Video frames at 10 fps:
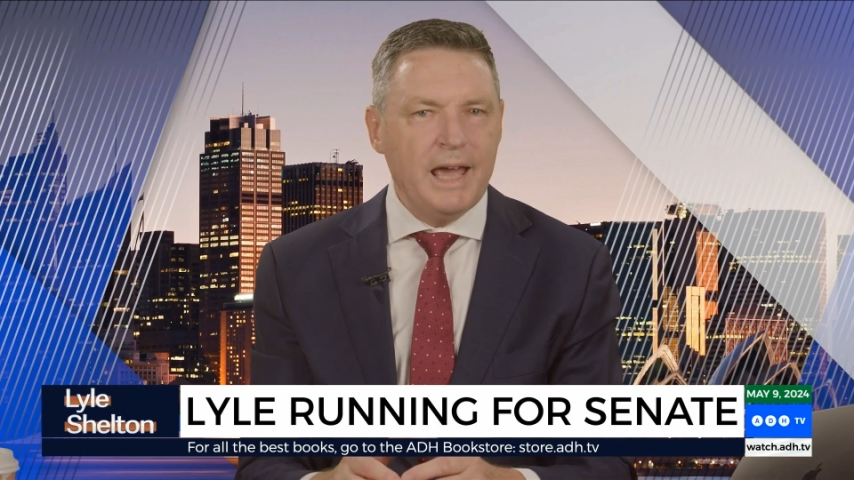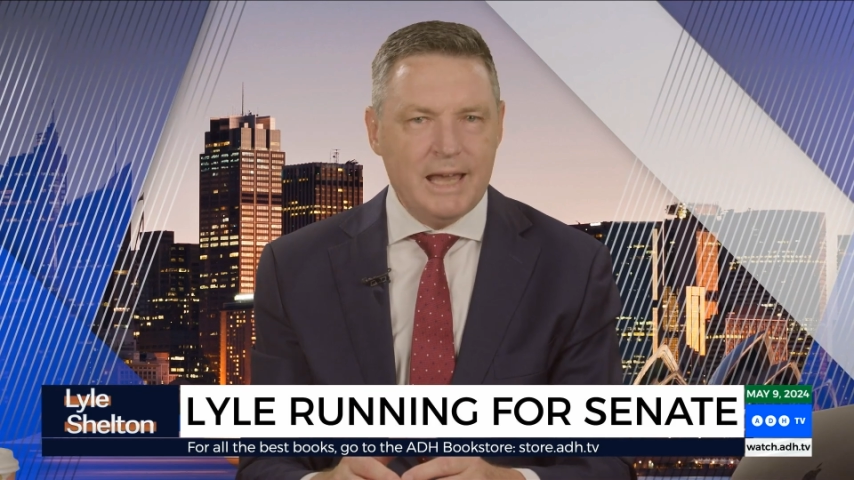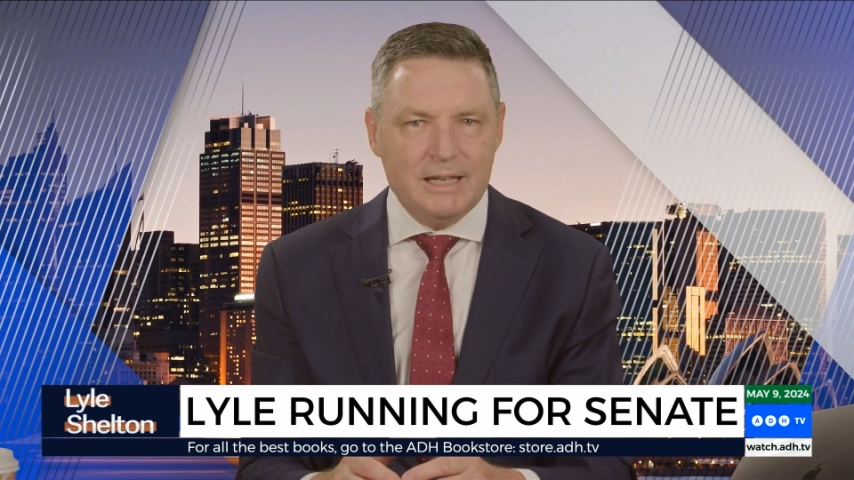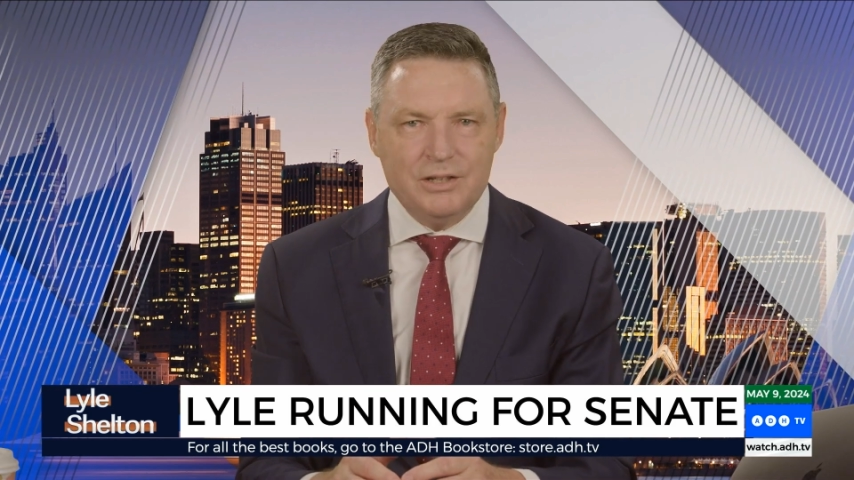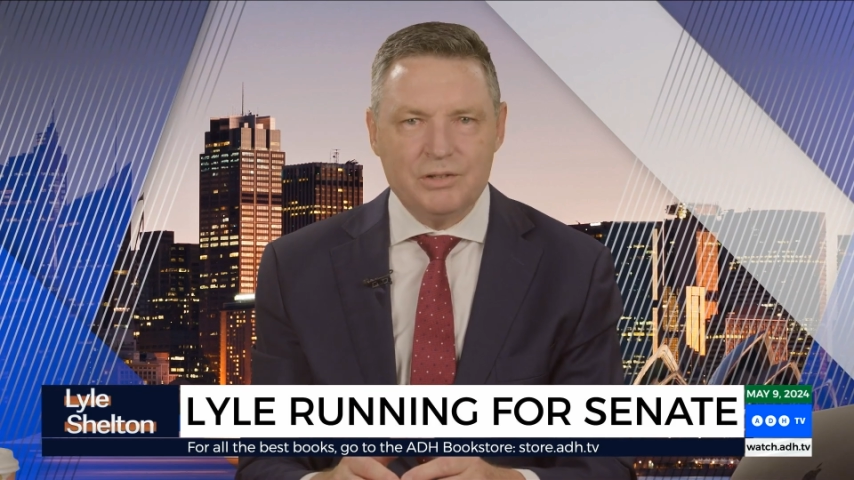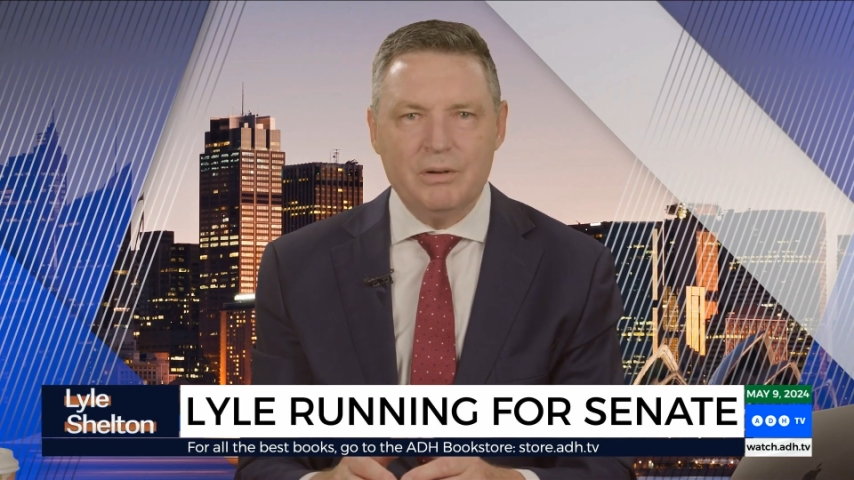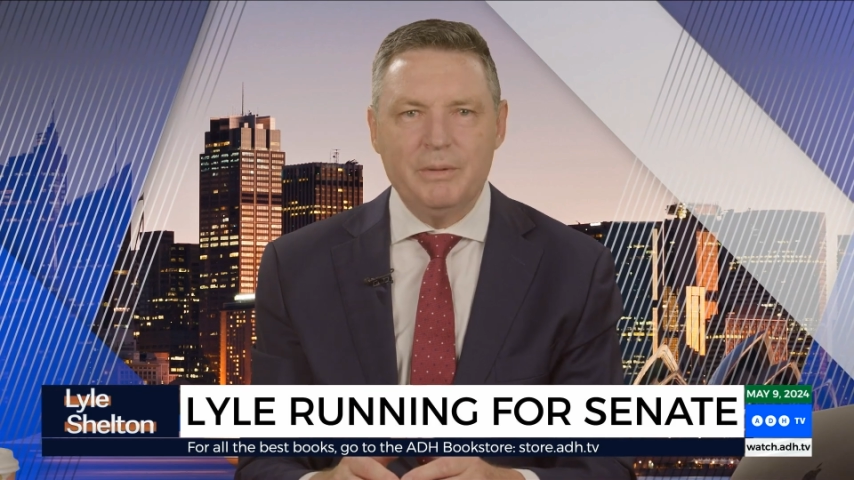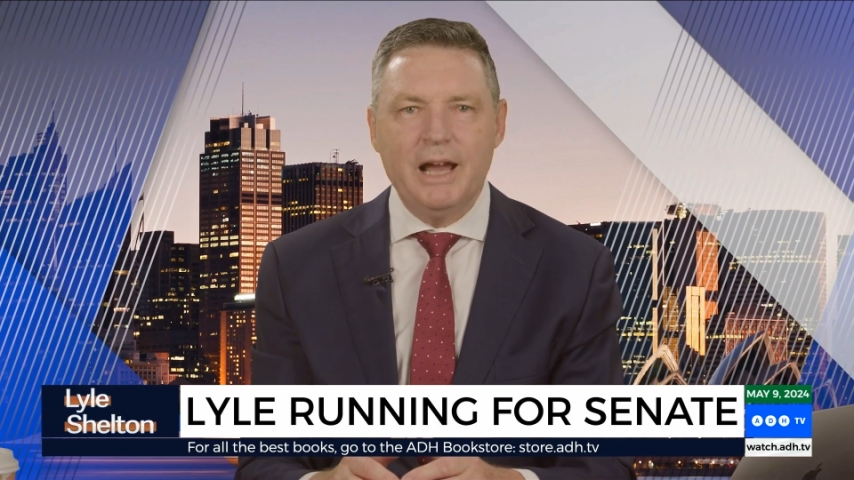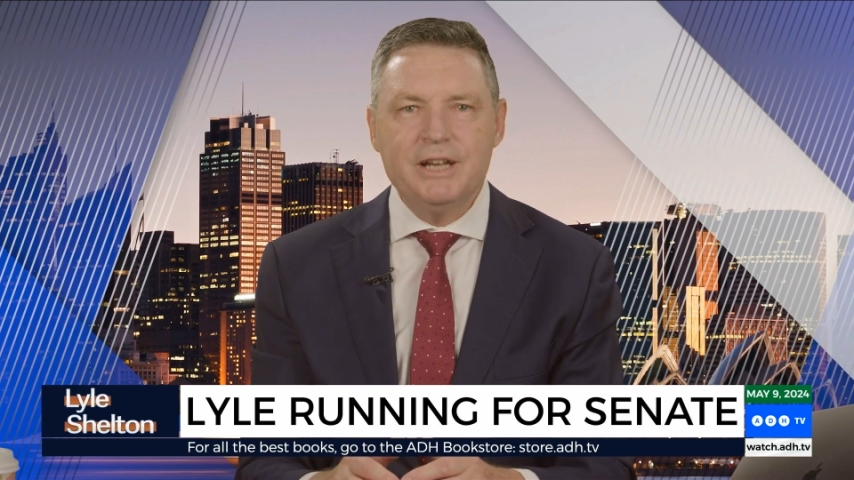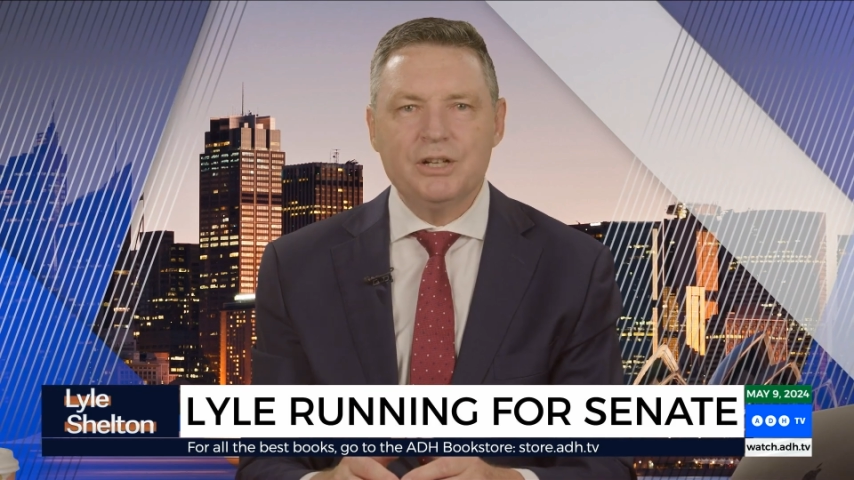
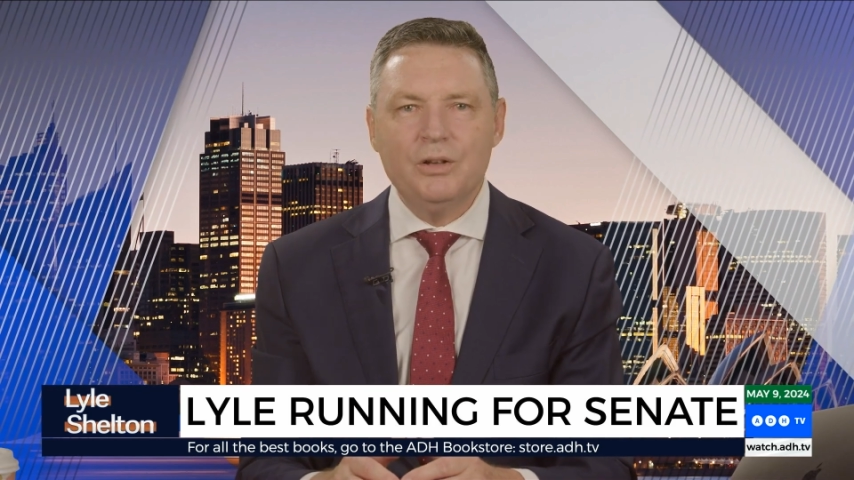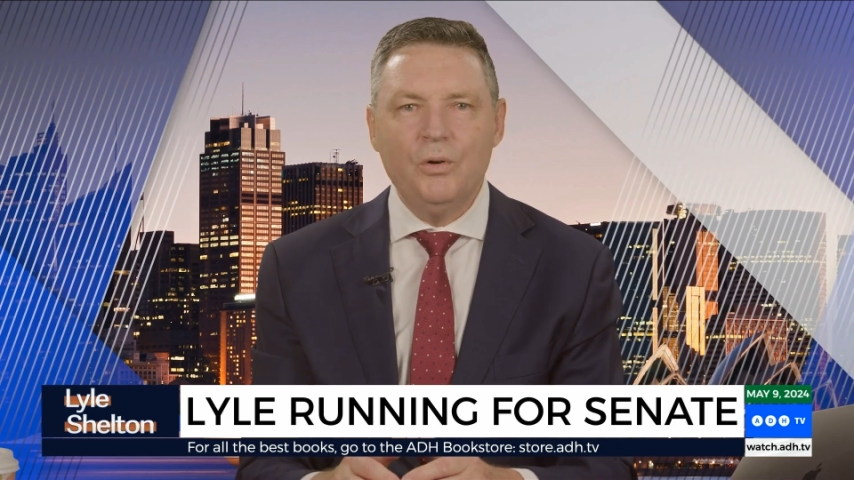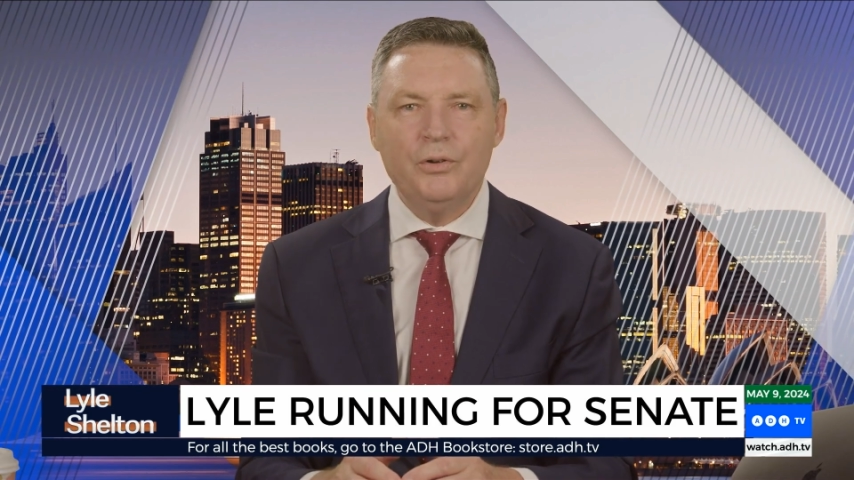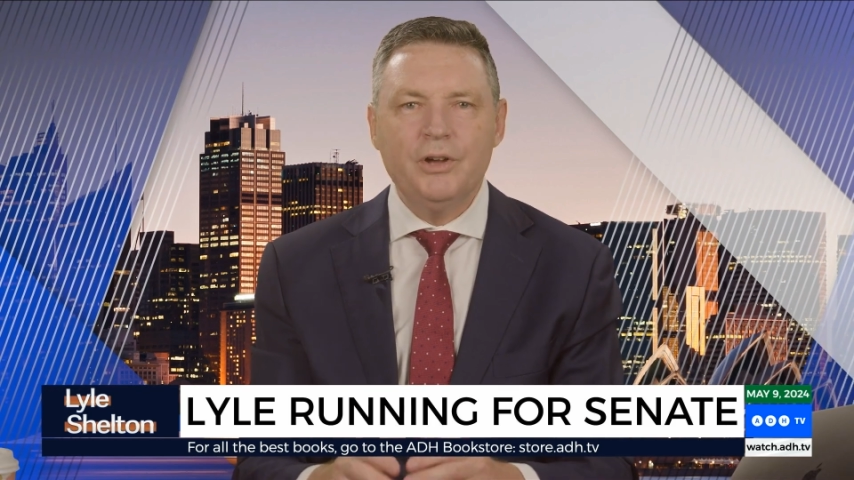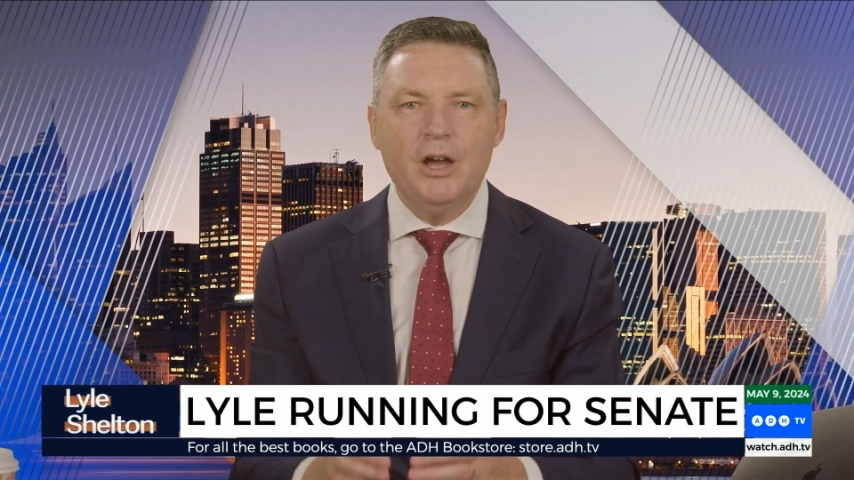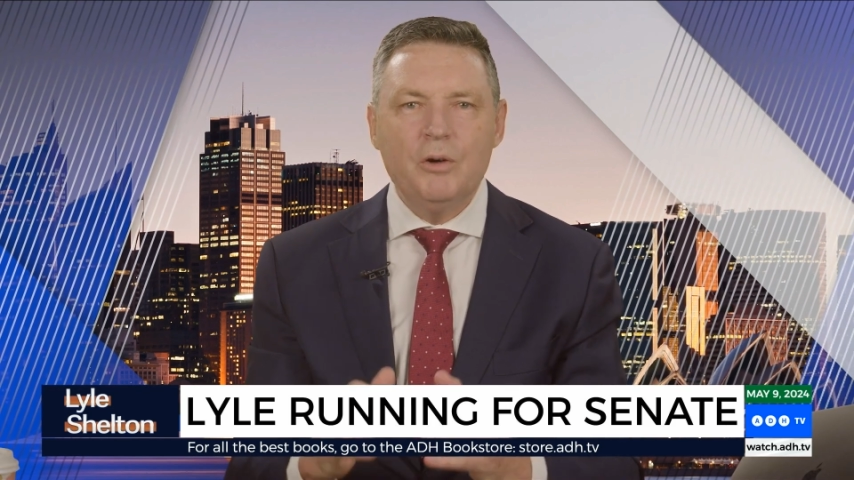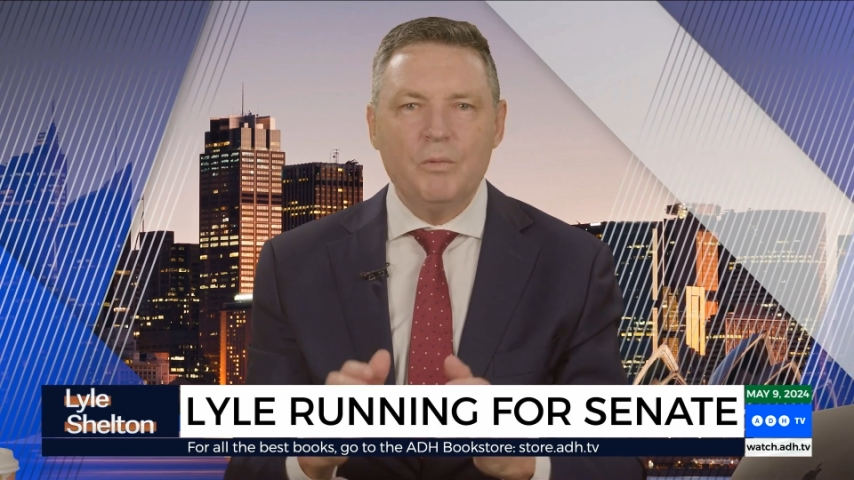anti-discrimination laws,